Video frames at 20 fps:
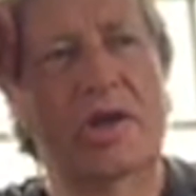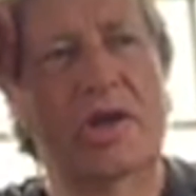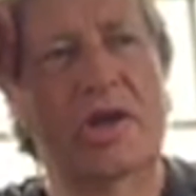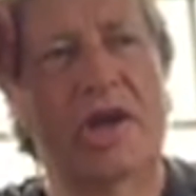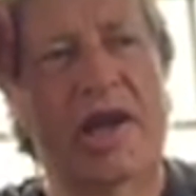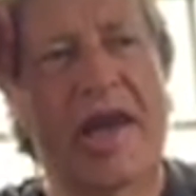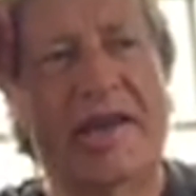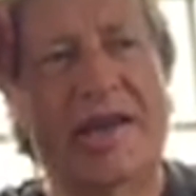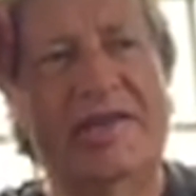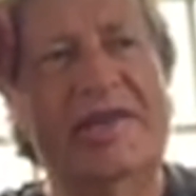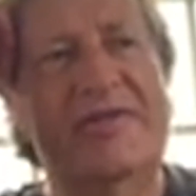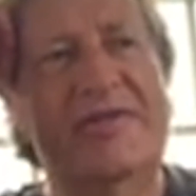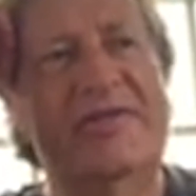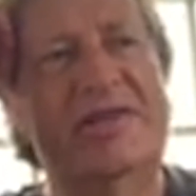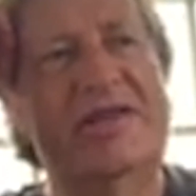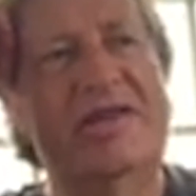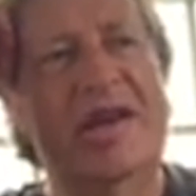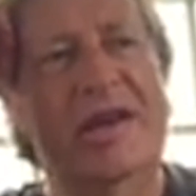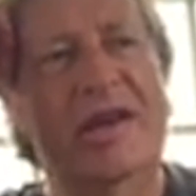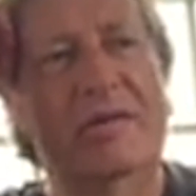
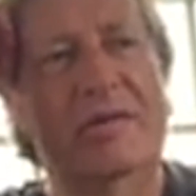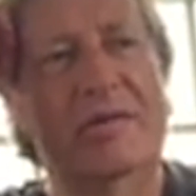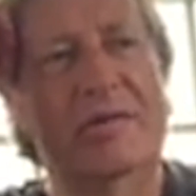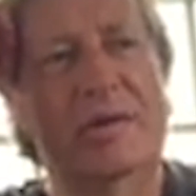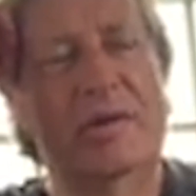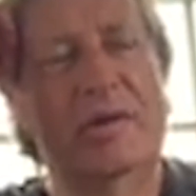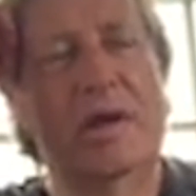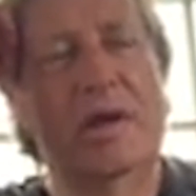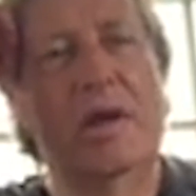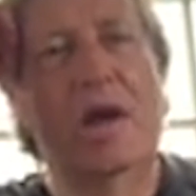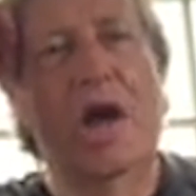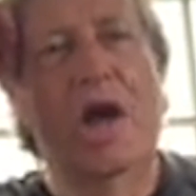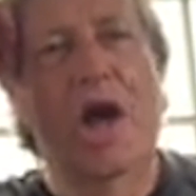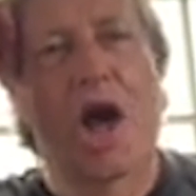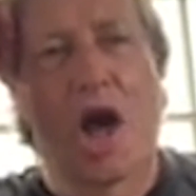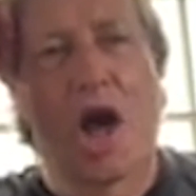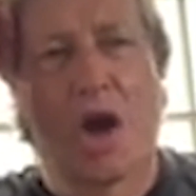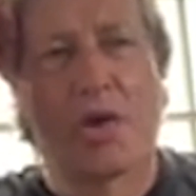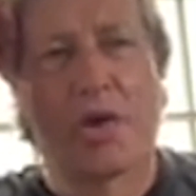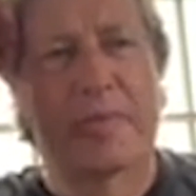connectivity,
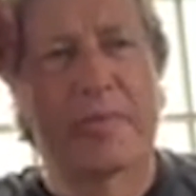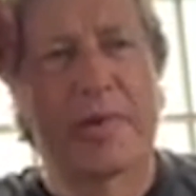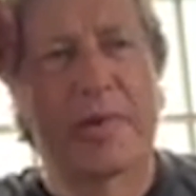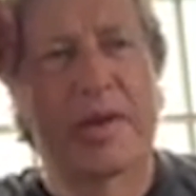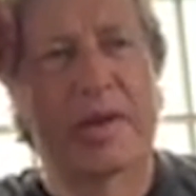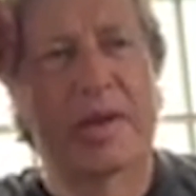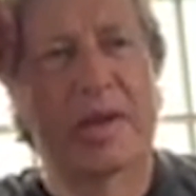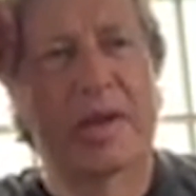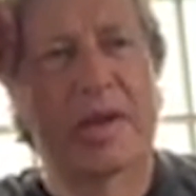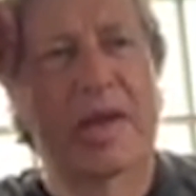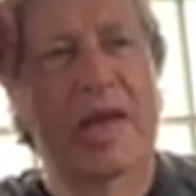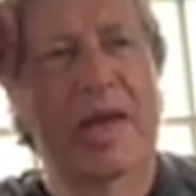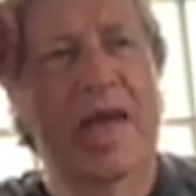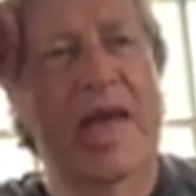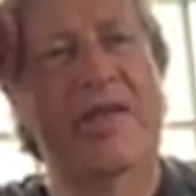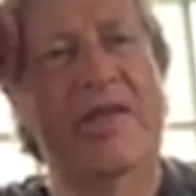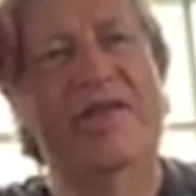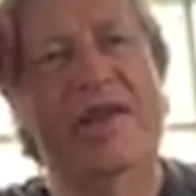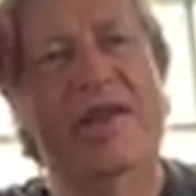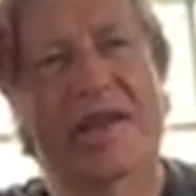hope,
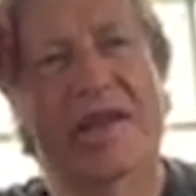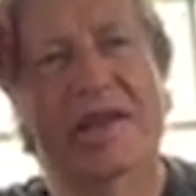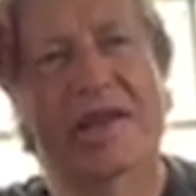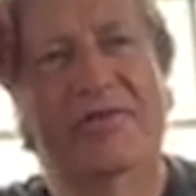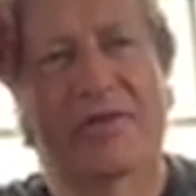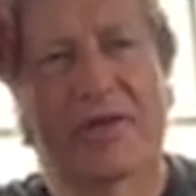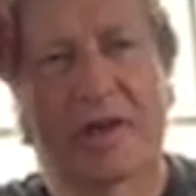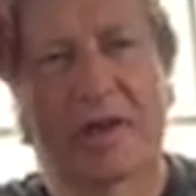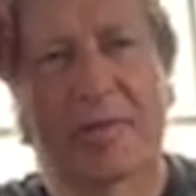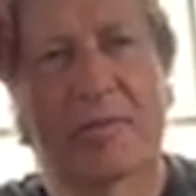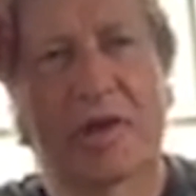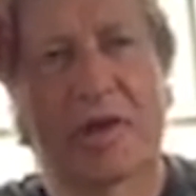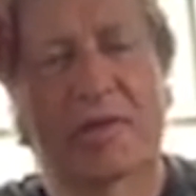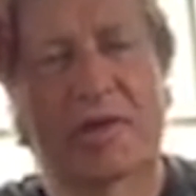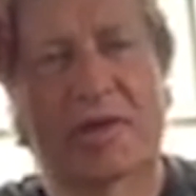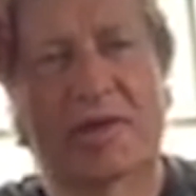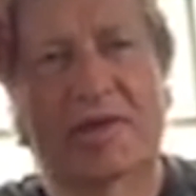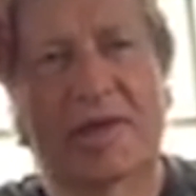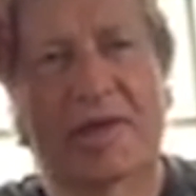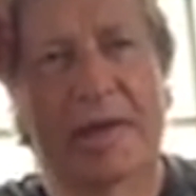and the need for
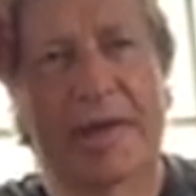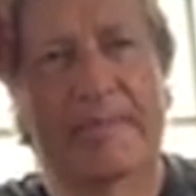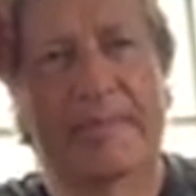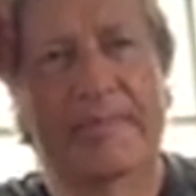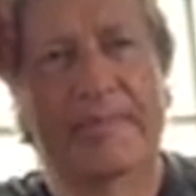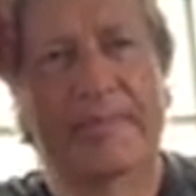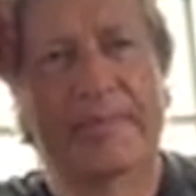community.